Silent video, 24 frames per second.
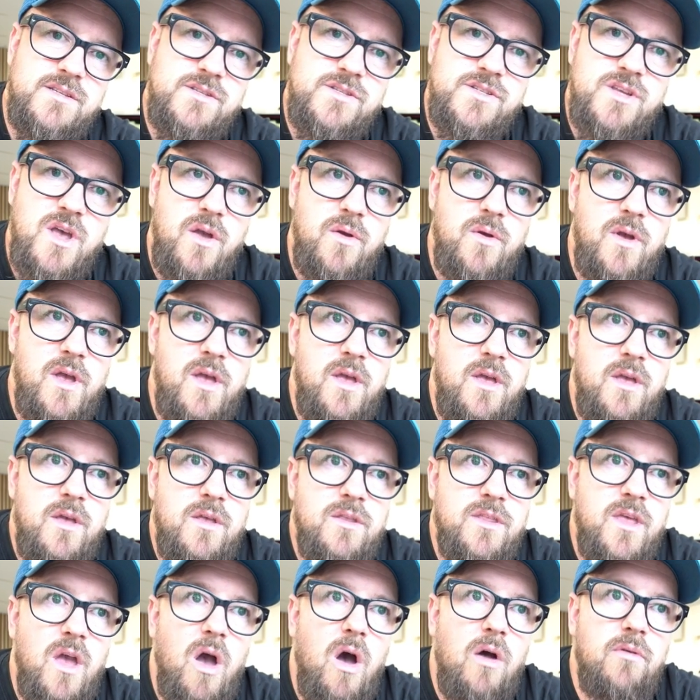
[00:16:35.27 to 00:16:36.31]
So
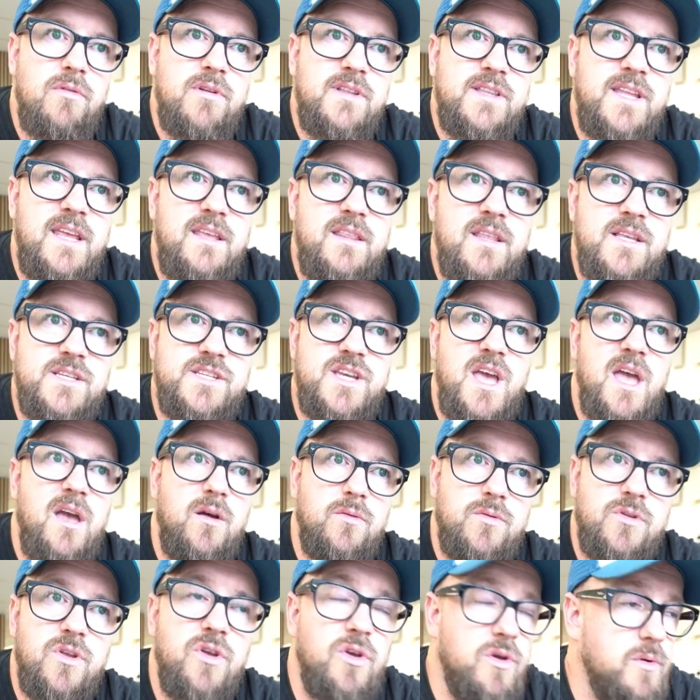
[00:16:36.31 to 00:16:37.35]
the R&D that
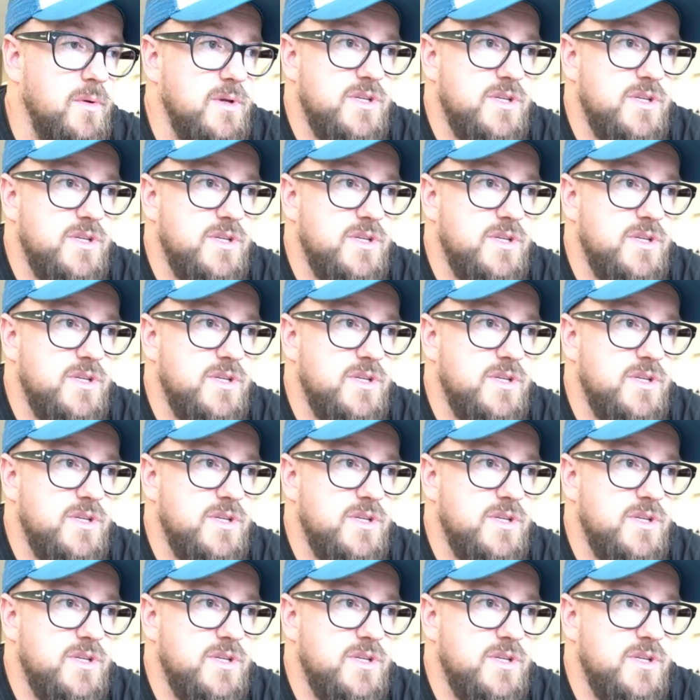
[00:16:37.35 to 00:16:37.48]
JL do,